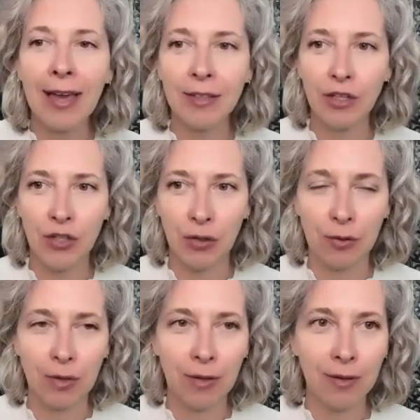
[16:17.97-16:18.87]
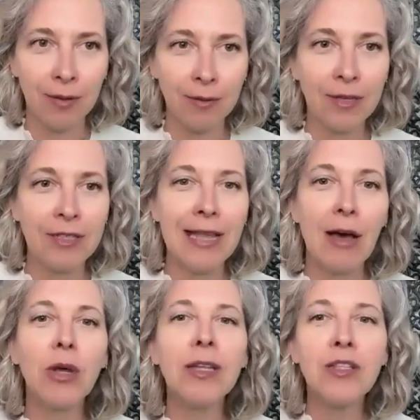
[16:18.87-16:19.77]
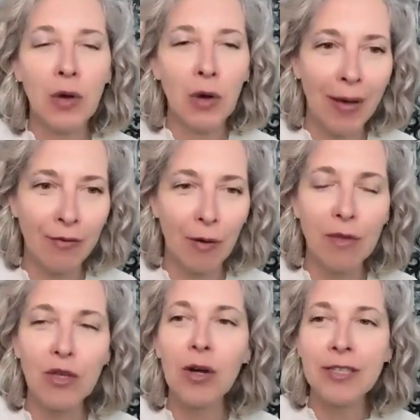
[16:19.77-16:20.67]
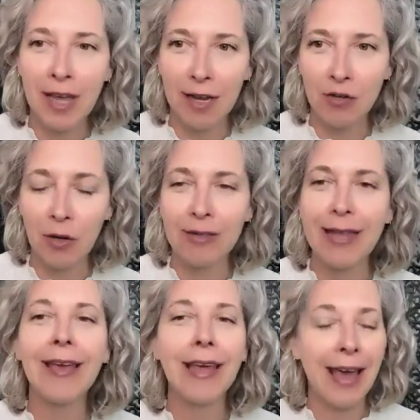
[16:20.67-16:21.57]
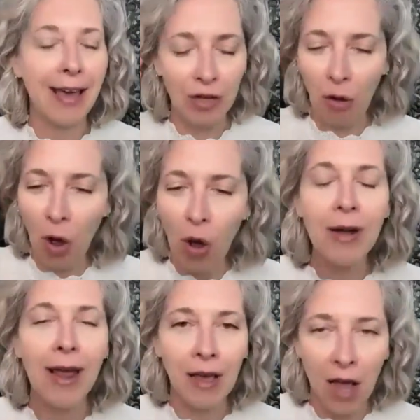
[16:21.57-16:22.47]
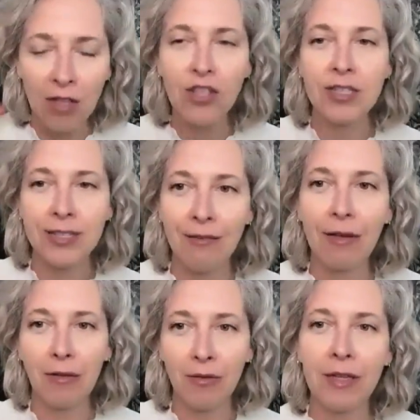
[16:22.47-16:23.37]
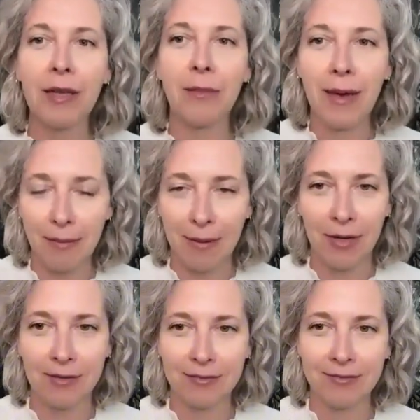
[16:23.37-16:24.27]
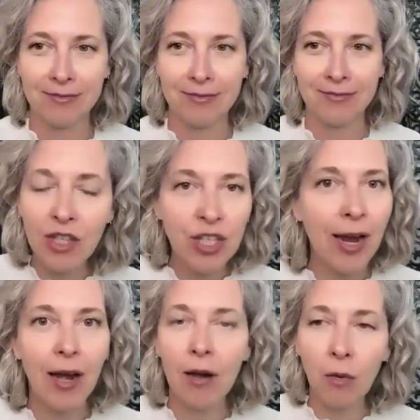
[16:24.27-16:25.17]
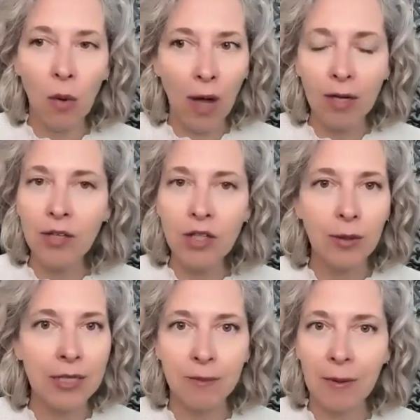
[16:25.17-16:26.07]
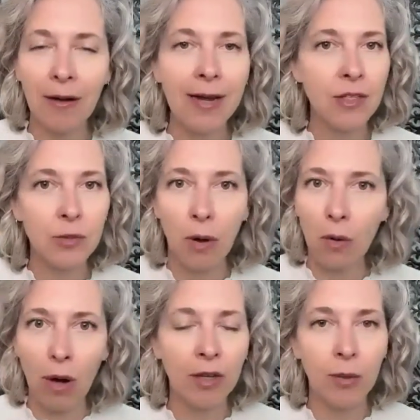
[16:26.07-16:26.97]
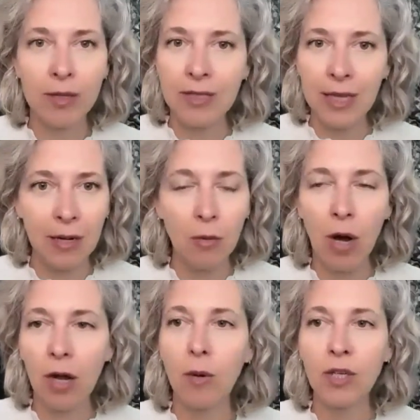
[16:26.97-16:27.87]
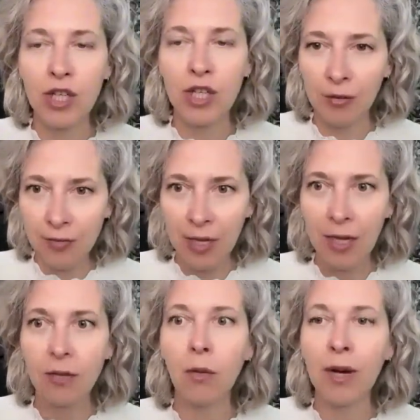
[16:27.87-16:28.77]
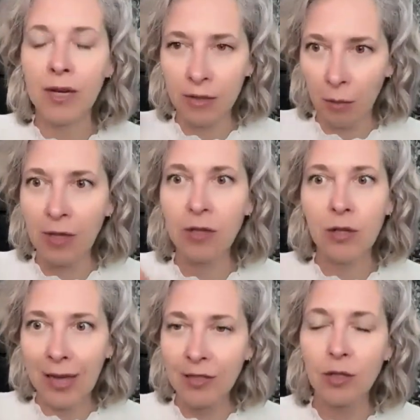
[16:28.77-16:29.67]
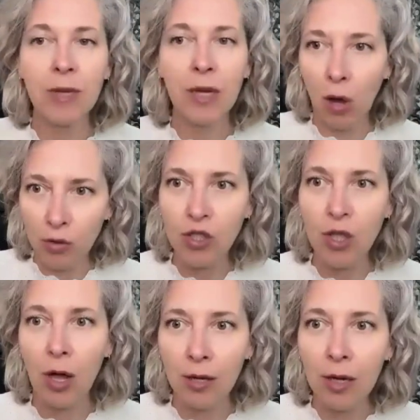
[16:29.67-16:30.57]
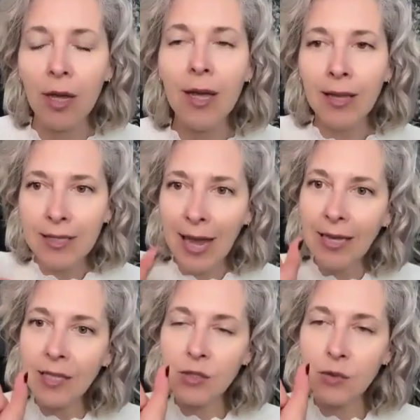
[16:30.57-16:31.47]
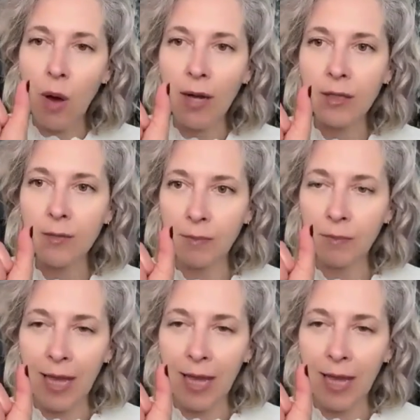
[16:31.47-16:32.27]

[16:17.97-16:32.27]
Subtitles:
connecting to, because now they took away from your schedule, and they have their own unconscious level of feeling bad about it. And share, what did you experience, what worked, what didn't work, what shifted, what do you get to be coached on. Take this one